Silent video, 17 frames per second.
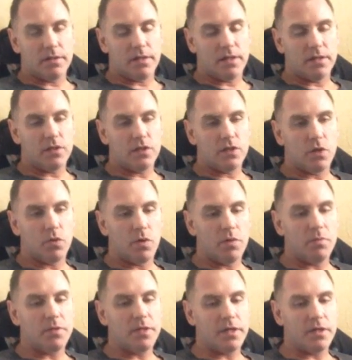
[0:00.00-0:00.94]
And so
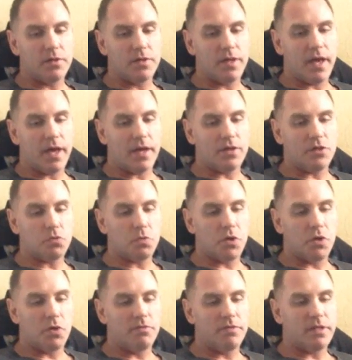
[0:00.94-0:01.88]
one particular day, I just
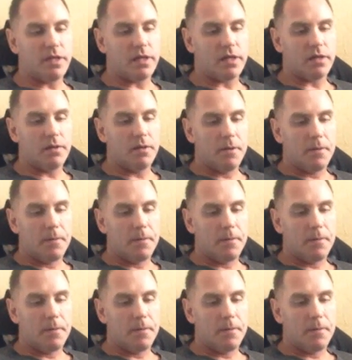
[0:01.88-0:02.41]
went over there